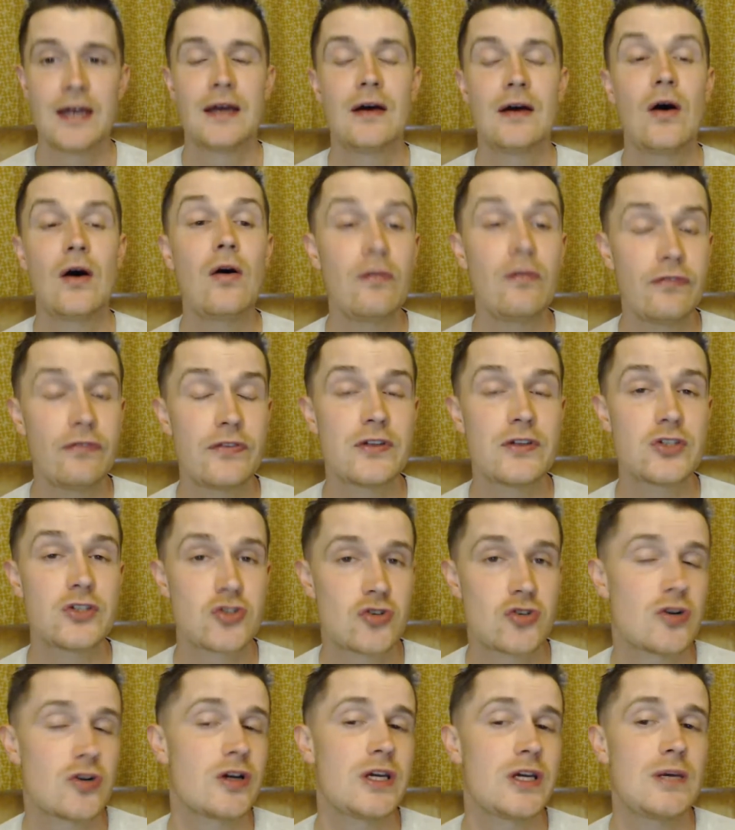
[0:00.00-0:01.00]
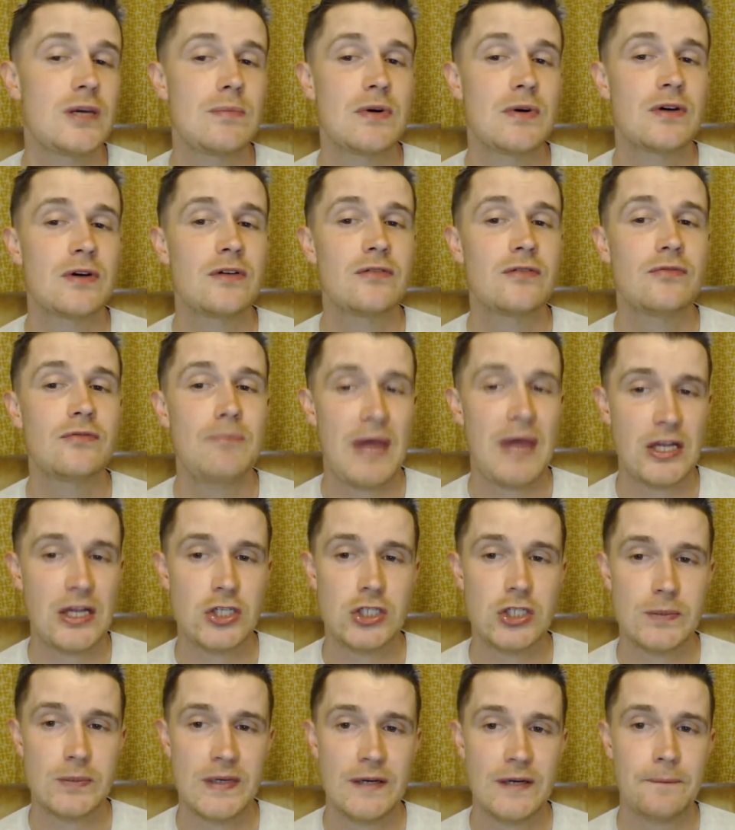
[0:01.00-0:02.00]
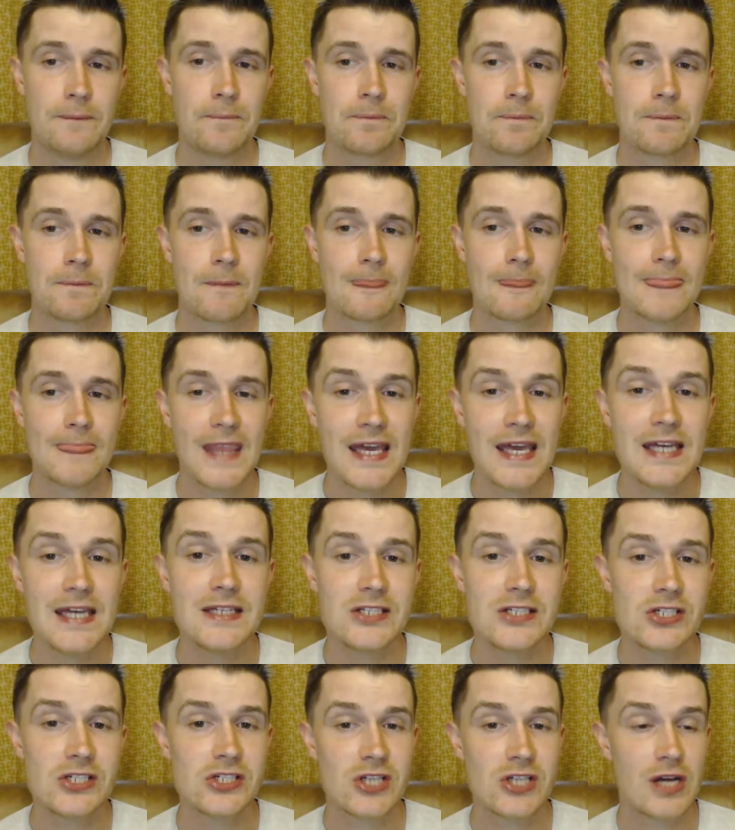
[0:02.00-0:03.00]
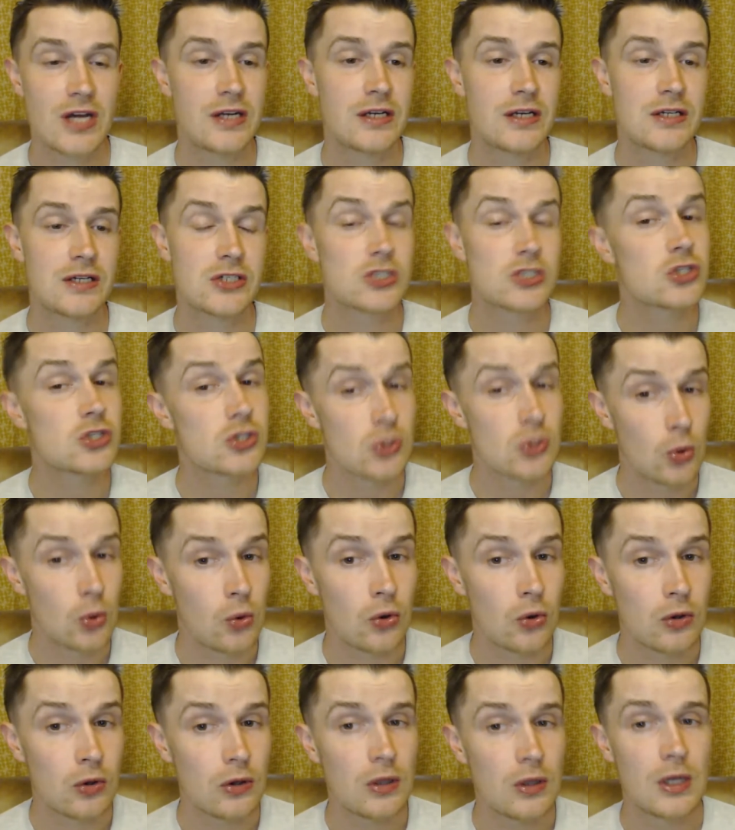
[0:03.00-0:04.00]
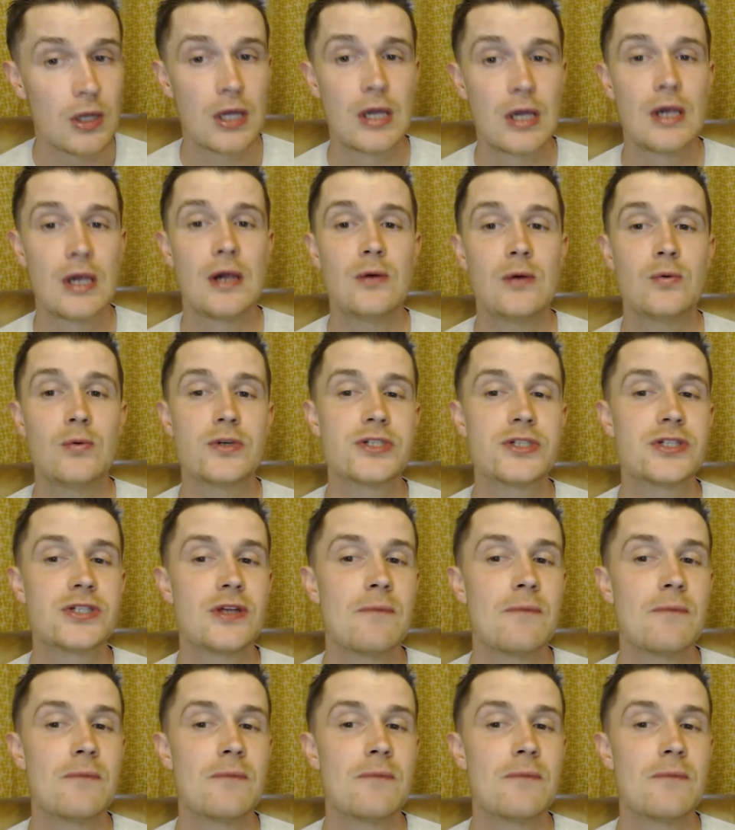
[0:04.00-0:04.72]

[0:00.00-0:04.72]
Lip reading: of the tribe of Benjamin. His son Saul was the